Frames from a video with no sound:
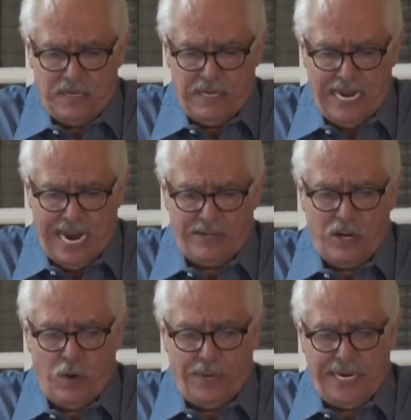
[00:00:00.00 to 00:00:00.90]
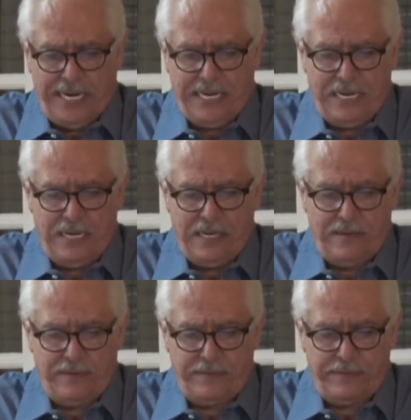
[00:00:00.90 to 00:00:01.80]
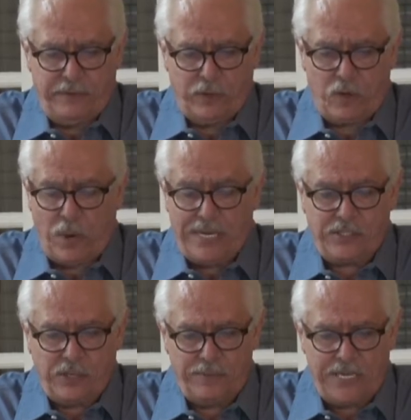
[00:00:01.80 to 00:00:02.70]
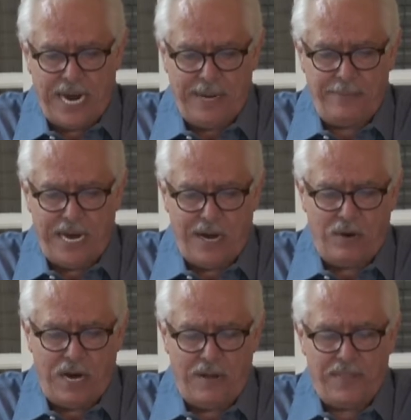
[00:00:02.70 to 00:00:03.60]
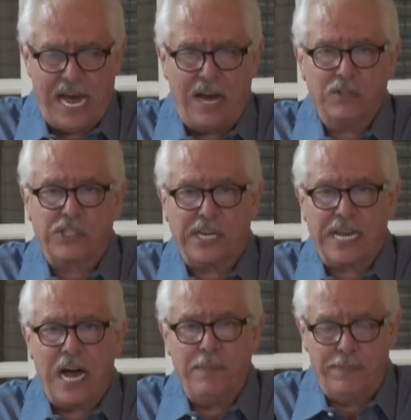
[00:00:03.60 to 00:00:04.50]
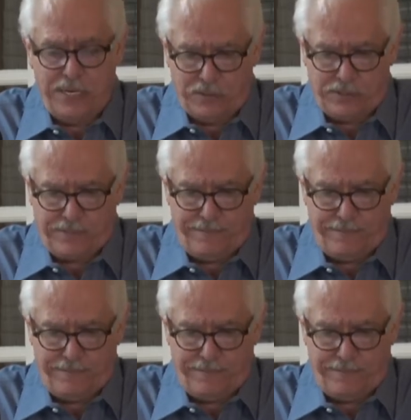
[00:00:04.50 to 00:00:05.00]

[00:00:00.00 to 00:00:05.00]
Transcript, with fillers: had going uh, for quite some time now on the house that God built.